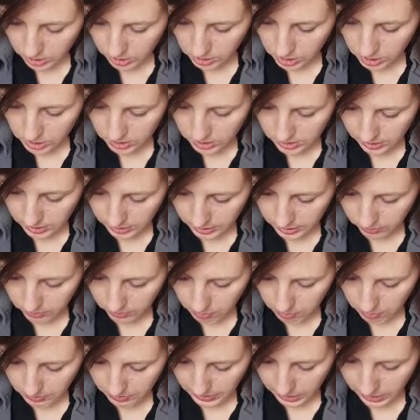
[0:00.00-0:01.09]
in the design of
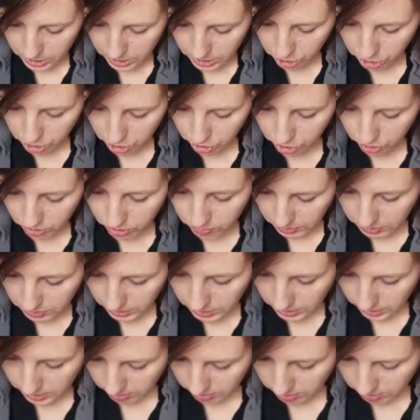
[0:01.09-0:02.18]
the patch should
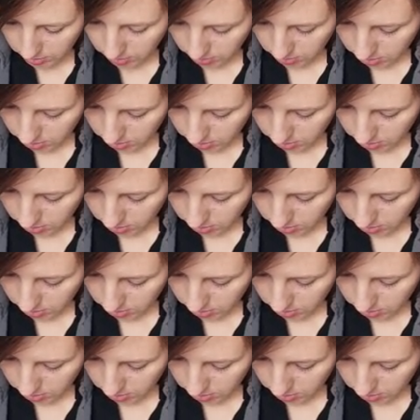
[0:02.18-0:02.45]
be?